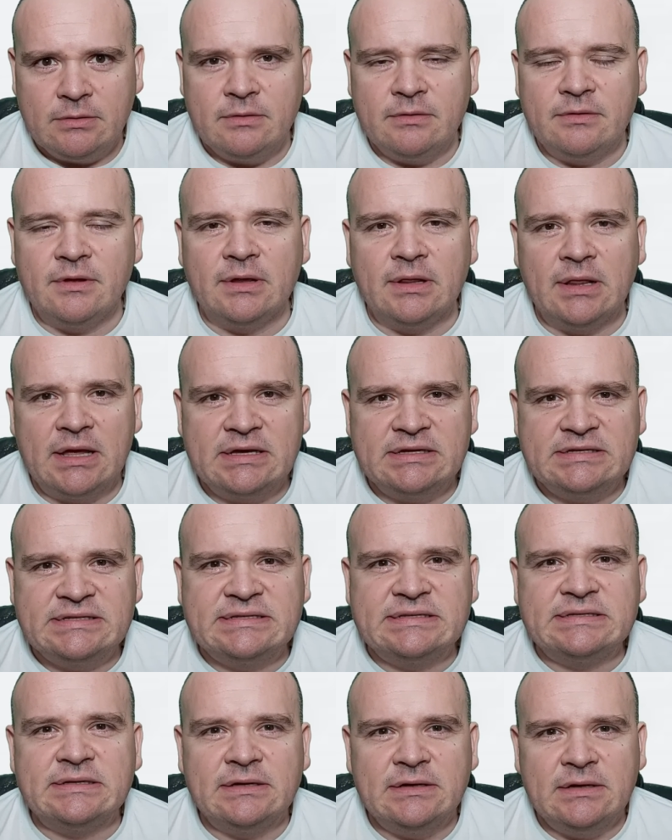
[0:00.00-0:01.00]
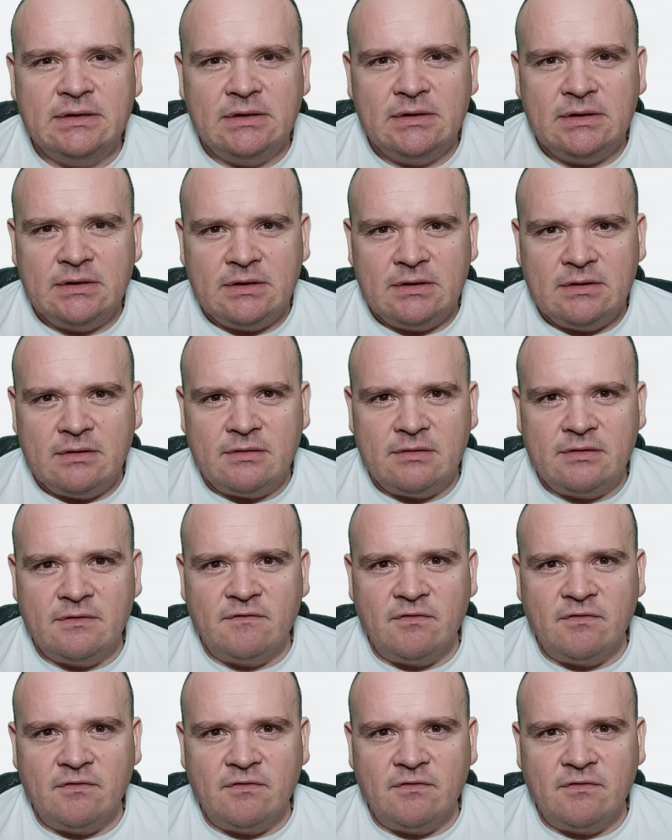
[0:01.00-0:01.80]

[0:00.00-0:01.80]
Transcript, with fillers: the less the